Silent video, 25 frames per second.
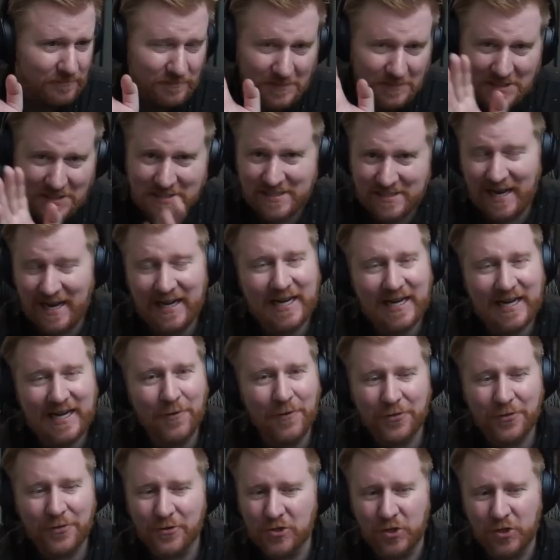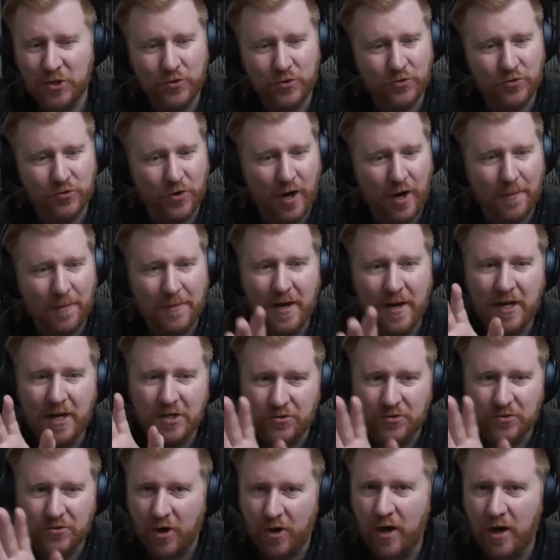Take out their 2-drop,
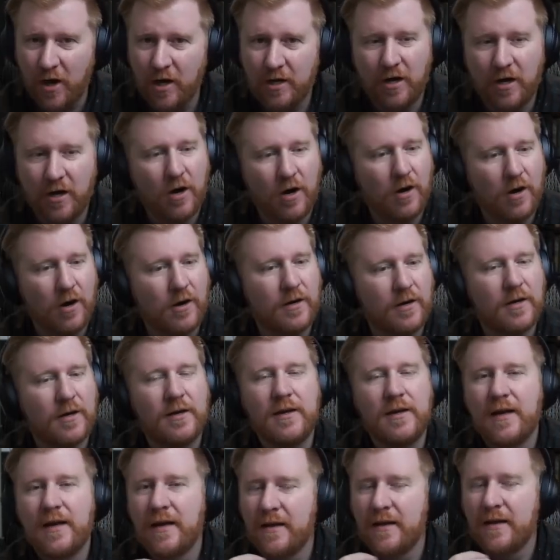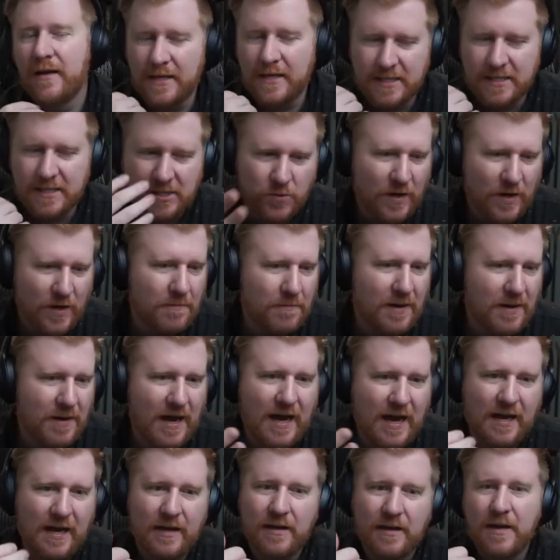draw a card, they swing
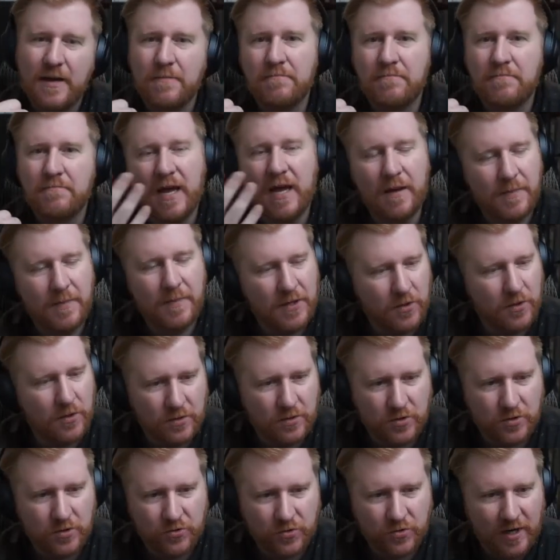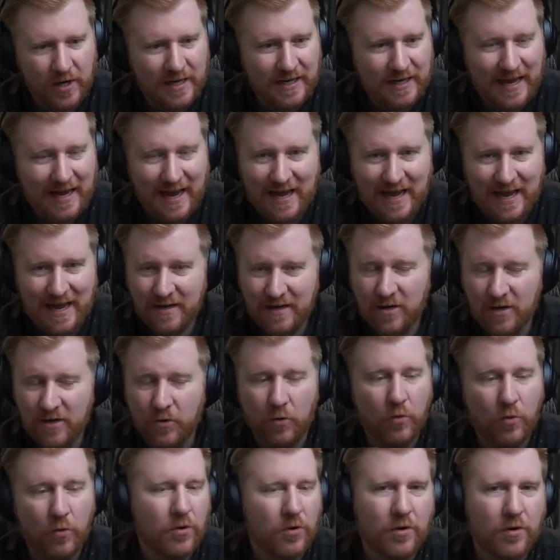back, maybe you trade again,
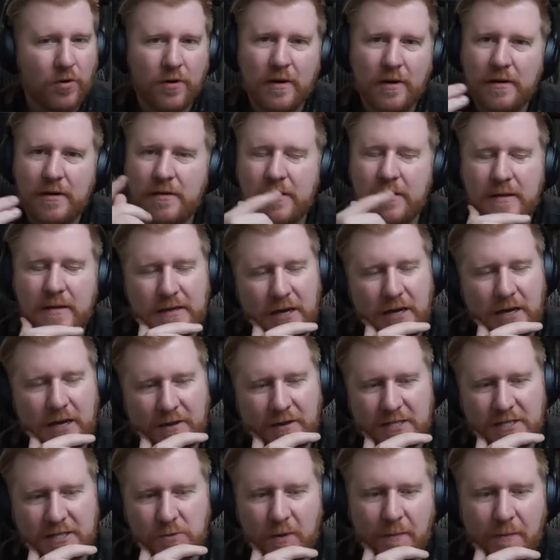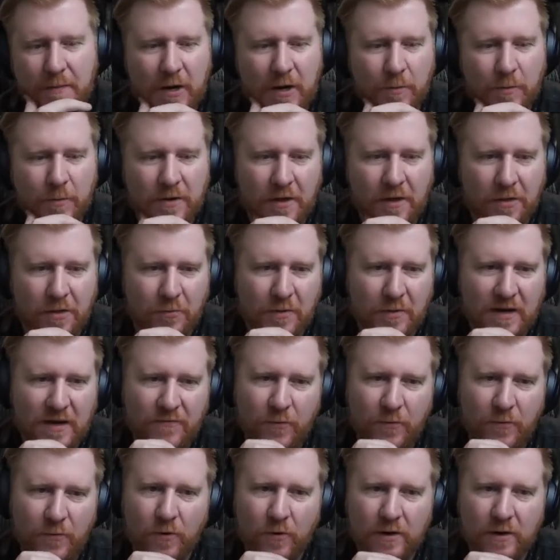or, they swing back with a
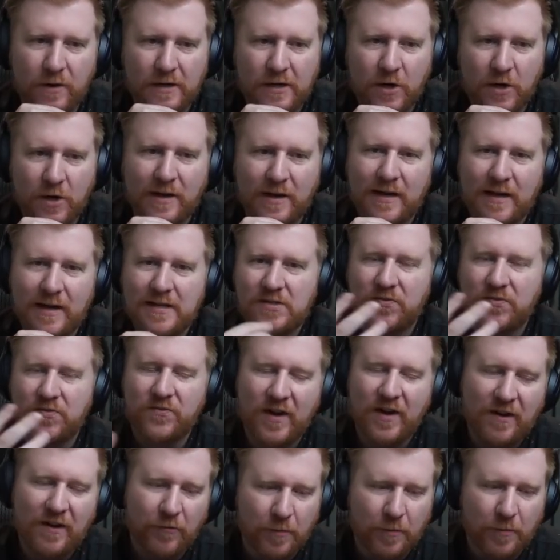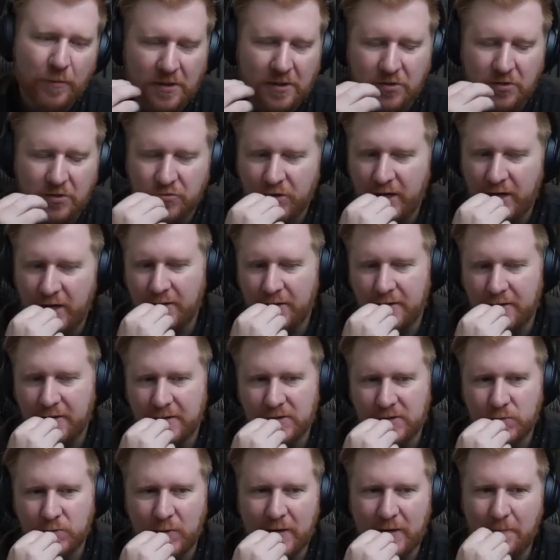3/4 and you don't get as favorable a trade on the
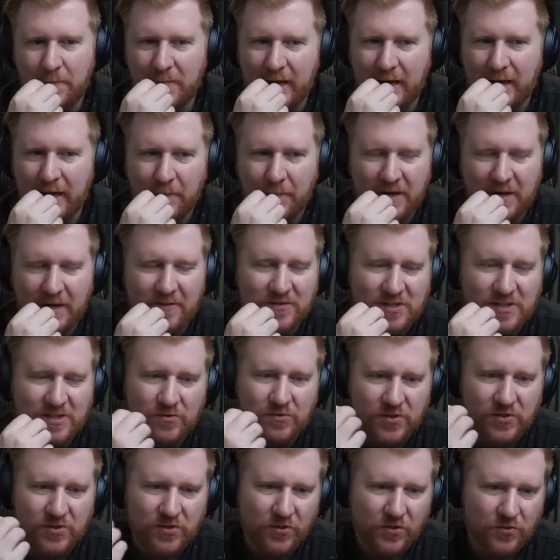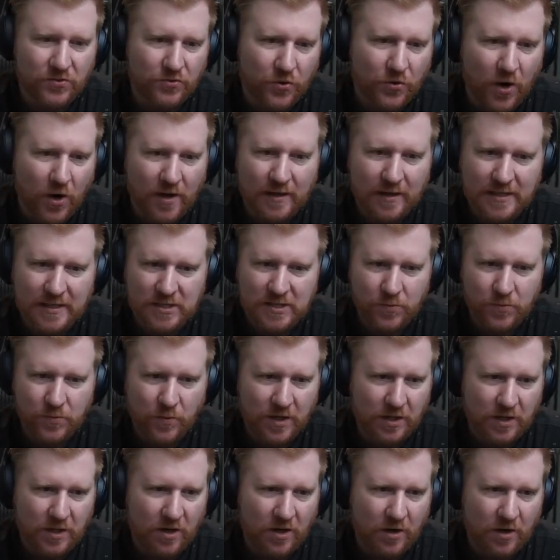swing back. But if you've still drawn at least 1
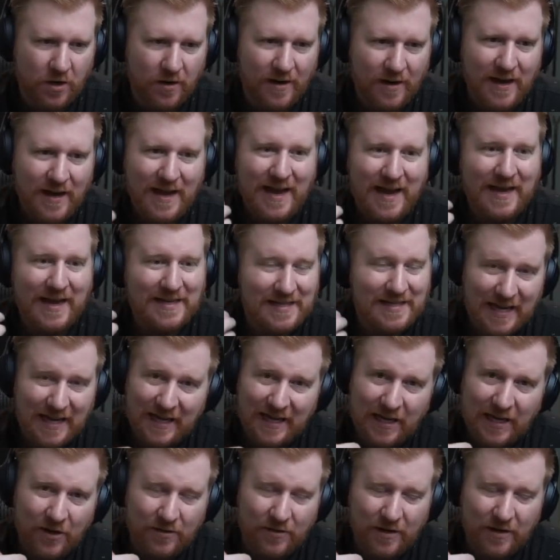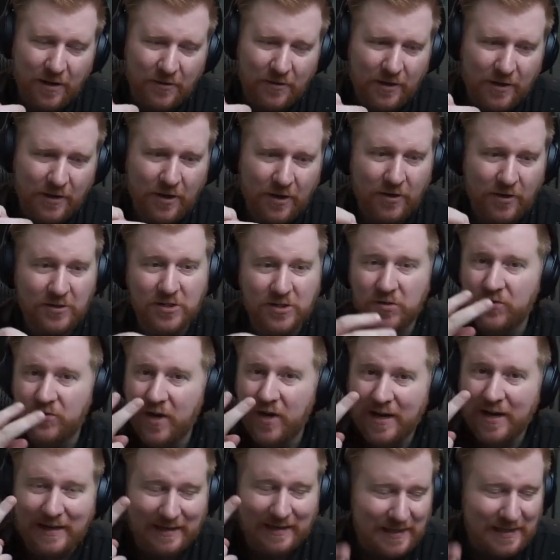card and taken out another character, you've got
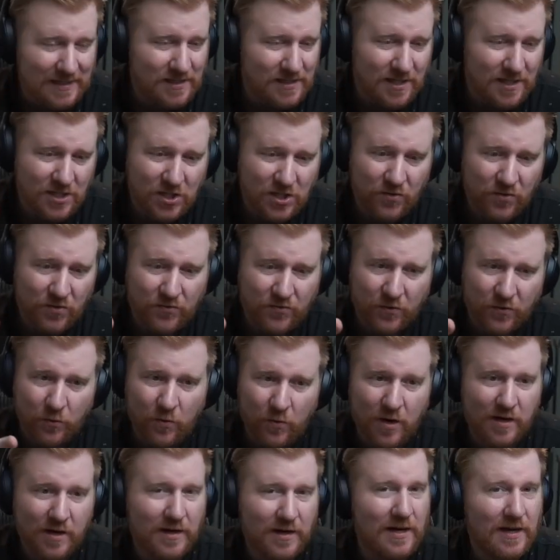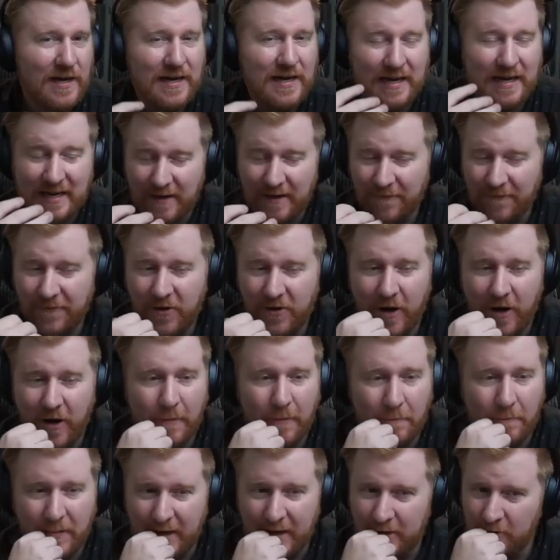at least a 2-for-1, if not
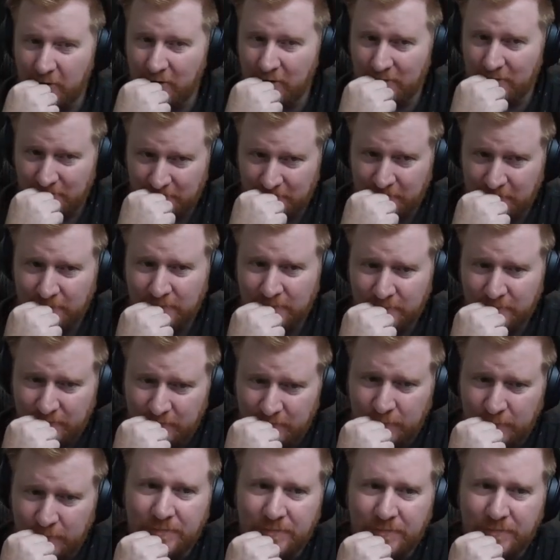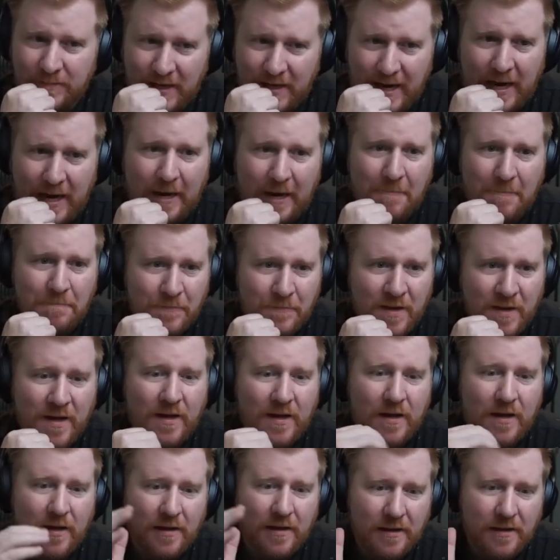better. Yeah.
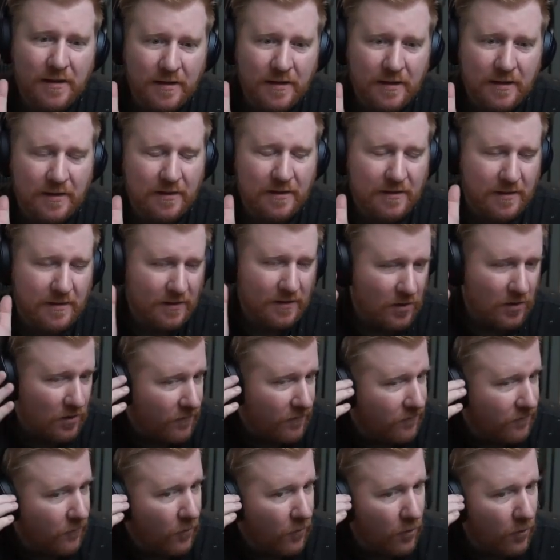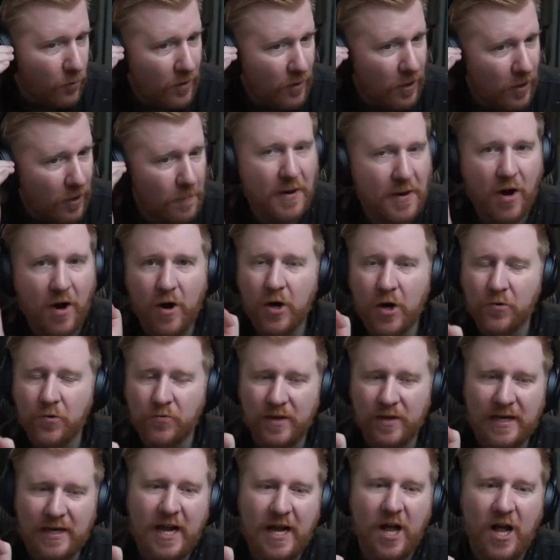The 4 willpower
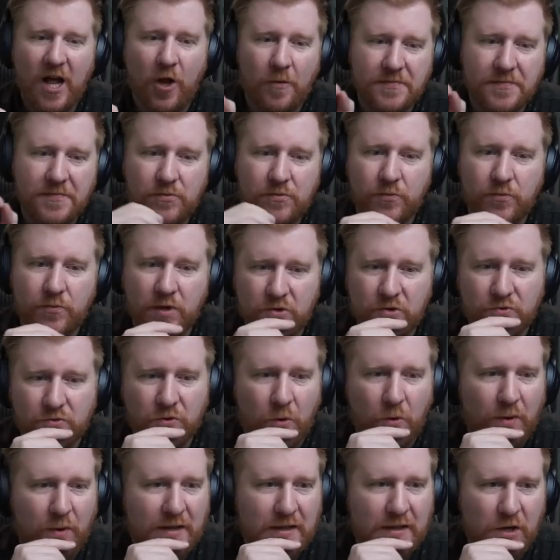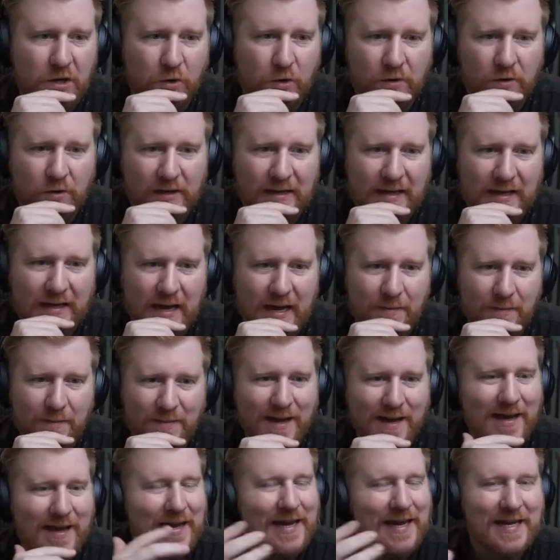really helps controlling the early game.
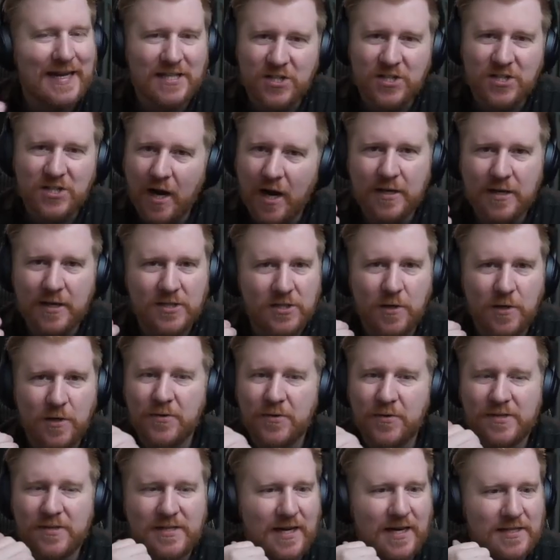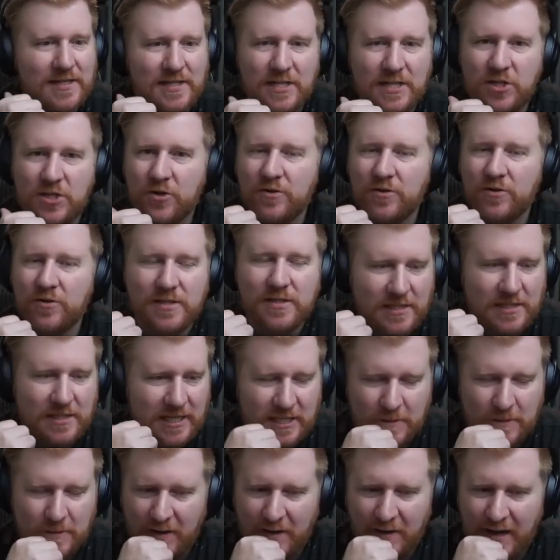It's not a super sexy turn 6
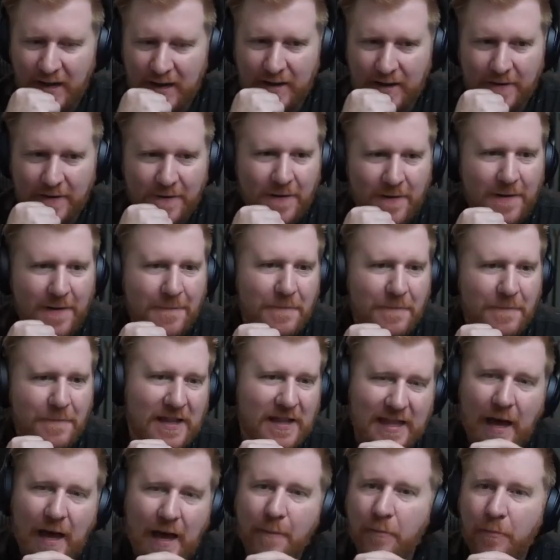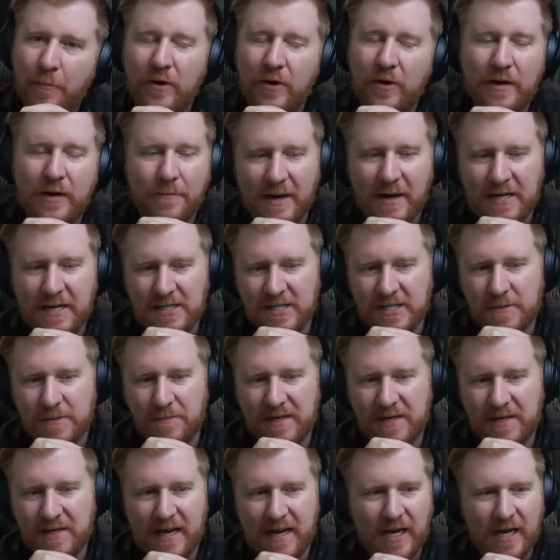play. At that point, it might just be
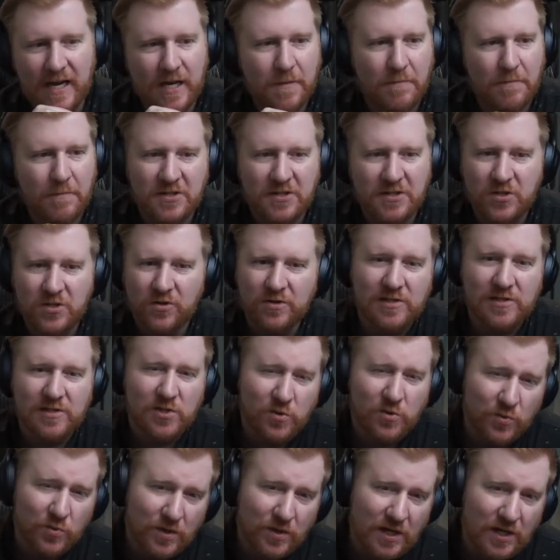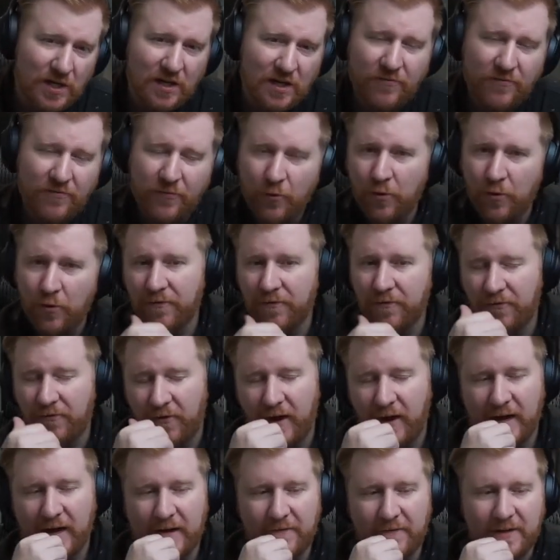ink, but turns 3, 4,
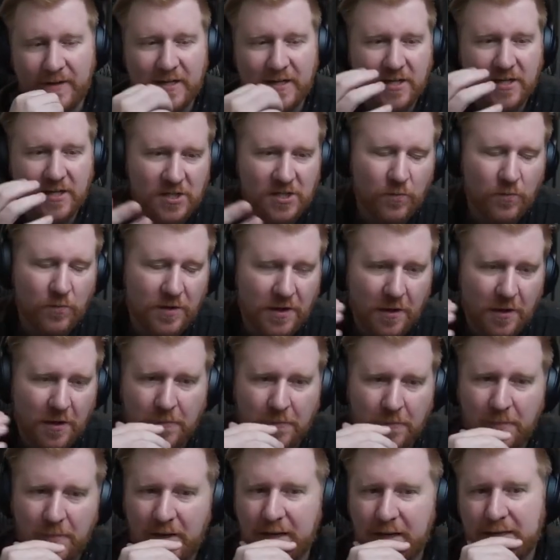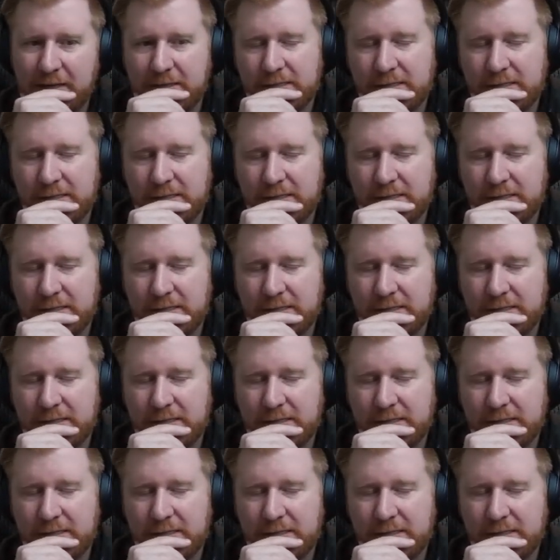5, in addition with other plays.